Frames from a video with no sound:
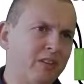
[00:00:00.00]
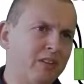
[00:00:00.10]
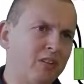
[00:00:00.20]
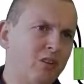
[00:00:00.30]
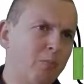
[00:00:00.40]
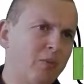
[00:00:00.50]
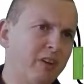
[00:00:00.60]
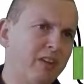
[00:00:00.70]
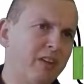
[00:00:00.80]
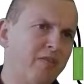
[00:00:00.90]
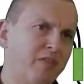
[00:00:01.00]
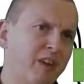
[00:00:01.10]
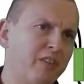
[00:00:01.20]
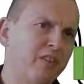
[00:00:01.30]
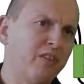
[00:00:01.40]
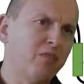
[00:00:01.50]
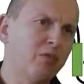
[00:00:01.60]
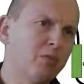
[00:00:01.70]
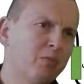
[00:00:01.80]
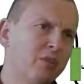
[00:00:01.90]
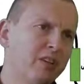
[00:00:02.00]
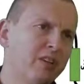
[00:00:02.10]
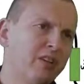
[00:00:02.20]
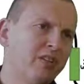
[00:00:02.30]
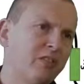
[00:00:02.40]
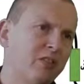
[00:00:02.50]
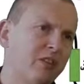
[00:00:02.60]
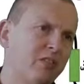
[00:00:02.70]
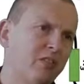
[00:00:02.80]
coupling and phase is tunable in this circuit,